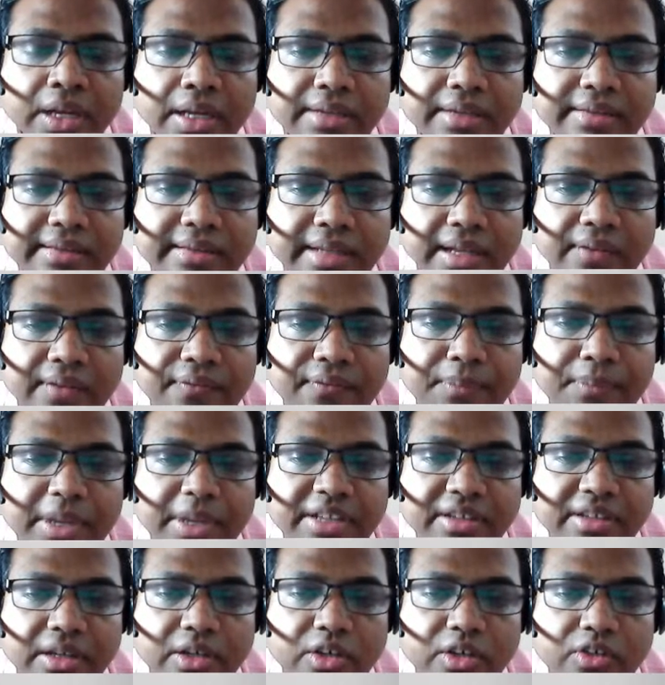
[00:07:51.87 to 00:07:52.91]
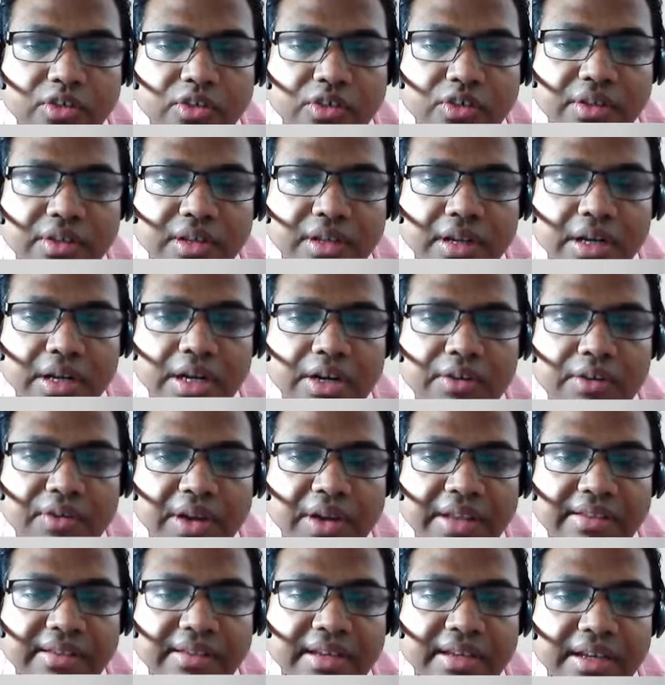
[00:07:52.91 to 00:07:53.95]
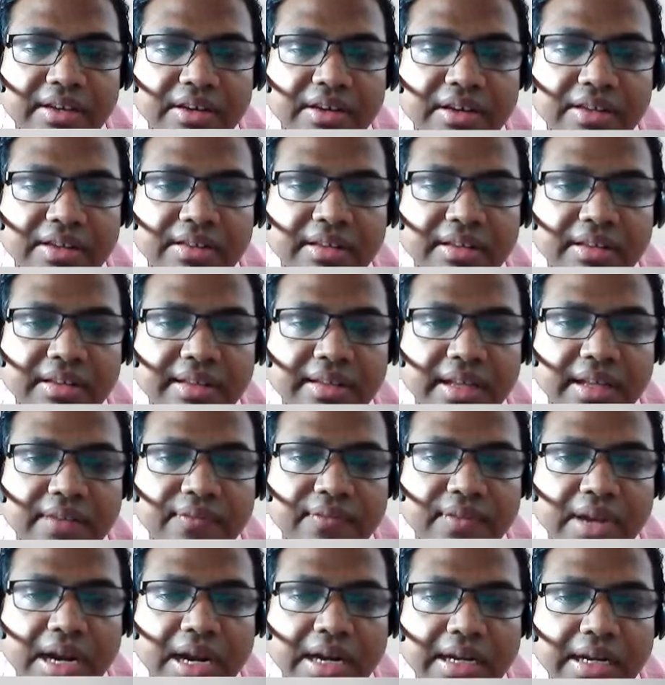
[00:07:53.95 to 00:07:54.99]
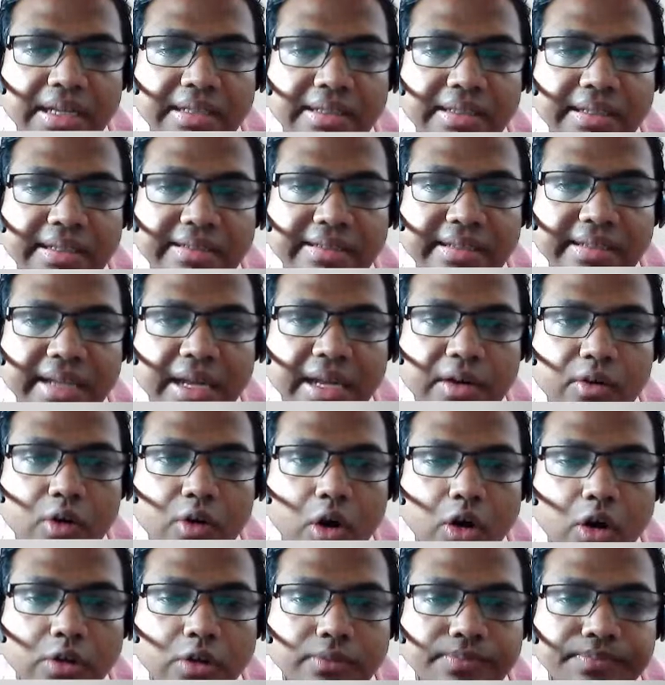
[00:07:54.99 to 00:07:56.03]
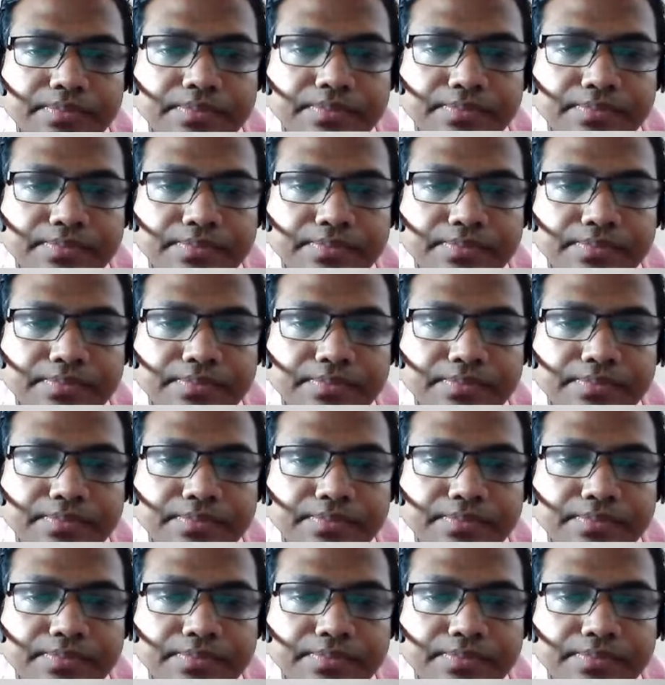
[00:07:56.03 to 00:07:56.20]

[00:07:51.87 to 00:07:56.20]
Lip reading: self-presentation, trains literacy, self-learning things can wrong.